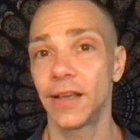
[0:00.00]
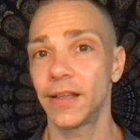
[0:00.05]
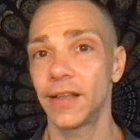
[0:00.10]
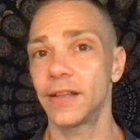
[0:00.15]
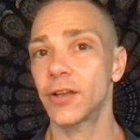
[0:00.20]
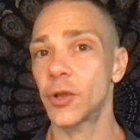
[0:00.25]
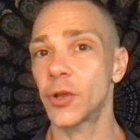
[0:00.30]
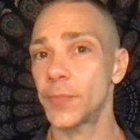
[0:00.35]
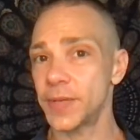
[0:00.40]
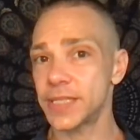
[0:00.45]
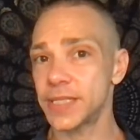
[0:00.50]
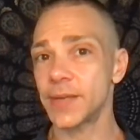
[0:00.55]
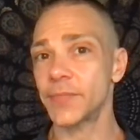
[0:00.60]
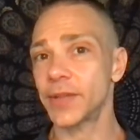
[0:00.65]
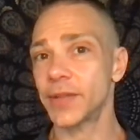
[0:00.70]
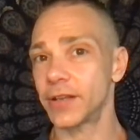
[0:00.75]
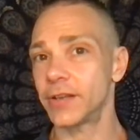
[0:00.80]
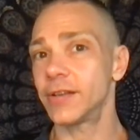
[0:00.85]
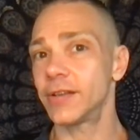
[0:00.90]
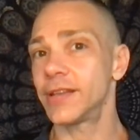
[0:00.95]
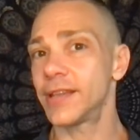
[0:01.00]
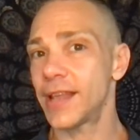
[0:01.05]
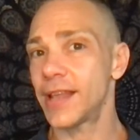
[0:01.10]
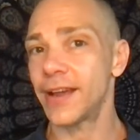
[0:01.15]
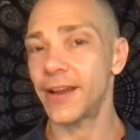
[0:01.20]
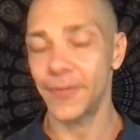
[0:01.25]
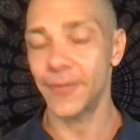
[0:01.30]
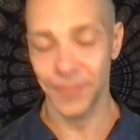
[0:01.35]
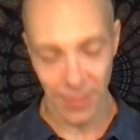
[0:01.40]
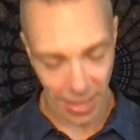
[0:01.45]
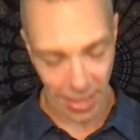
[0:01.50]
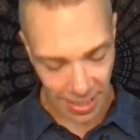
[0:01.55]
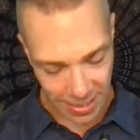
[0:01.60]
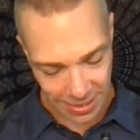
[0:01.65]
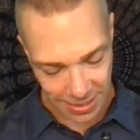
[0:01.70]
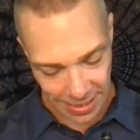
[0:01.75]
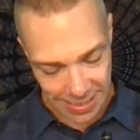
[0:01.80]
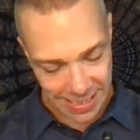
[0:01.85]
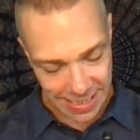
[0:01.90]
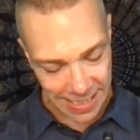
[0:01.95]
There could be something good there. So
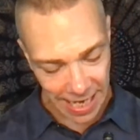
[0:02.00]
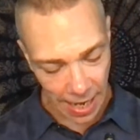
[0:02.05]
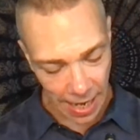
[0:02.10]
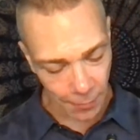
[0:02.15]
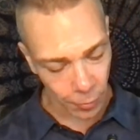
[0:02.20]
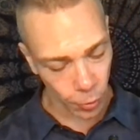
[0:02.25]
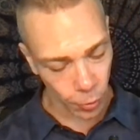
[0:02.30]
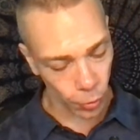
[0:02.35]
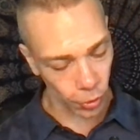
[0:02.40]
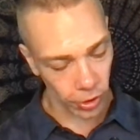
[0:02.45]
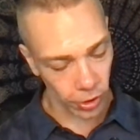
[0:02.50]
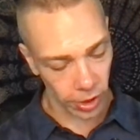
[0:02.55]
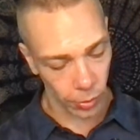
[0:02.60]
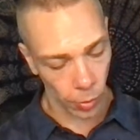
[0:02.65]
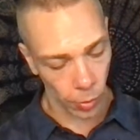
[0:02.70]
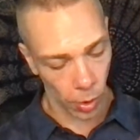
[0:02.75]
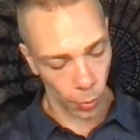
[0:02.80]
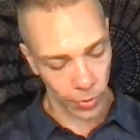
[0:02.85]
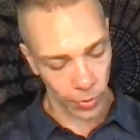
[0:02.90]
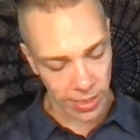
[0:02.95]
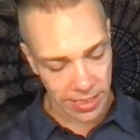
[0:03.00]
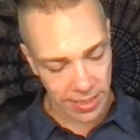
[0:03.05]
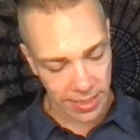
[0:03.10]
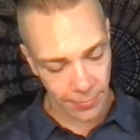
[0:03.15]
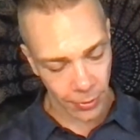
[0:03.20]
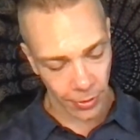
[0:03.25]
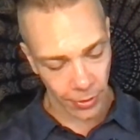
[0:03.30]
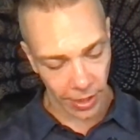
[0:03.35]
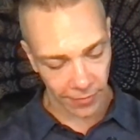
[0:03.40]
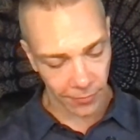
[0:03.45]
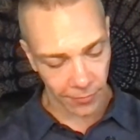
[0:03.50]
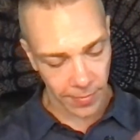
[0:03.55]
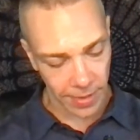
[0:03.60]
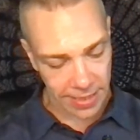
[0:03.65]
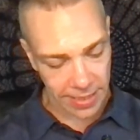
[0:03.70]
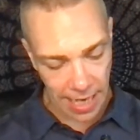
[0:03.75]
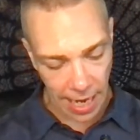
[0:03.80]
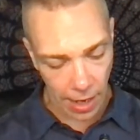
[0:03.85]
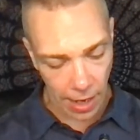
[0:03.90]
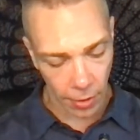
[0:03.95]
let's see, Capricorn, what wisdom you get from the
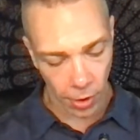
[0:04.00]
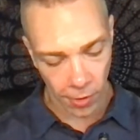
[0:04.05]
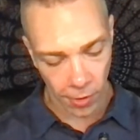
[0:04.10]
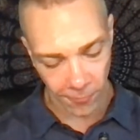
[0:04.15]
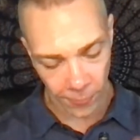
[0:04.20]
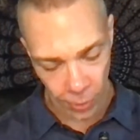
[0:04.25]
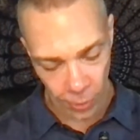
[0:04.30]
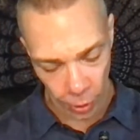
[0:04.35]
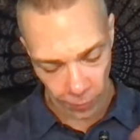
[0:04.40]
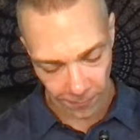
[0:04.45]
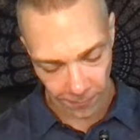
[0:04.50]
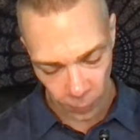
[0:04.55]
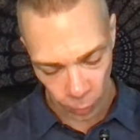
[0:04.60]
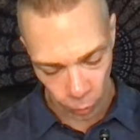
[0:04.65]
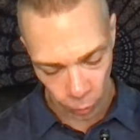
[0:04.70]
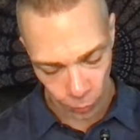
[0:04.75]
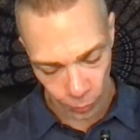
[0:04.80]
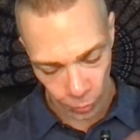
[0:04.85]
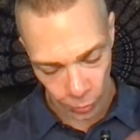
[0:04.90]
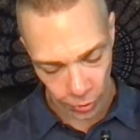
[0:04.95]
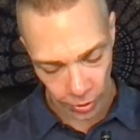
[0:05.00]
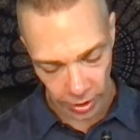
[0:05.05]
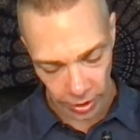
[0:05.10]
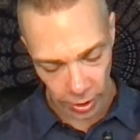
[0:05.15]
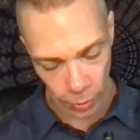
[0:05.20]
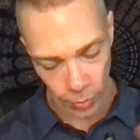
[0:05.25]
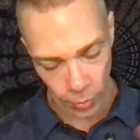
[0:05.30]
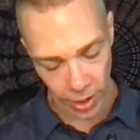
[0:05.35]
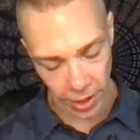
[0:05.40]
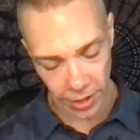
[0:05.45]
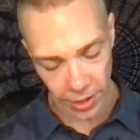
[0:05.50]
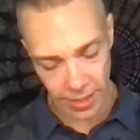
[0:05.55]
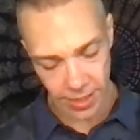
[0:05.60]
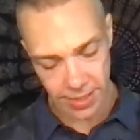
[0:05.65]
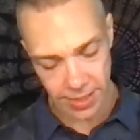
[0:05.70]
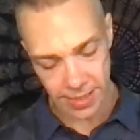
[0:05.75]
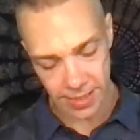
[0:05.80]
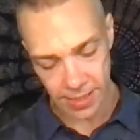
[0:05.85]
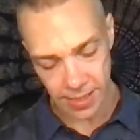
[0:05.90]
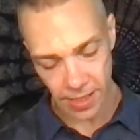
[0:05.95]
tarot for your full moon in
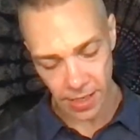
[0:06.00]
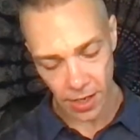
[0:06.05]
Aquarius.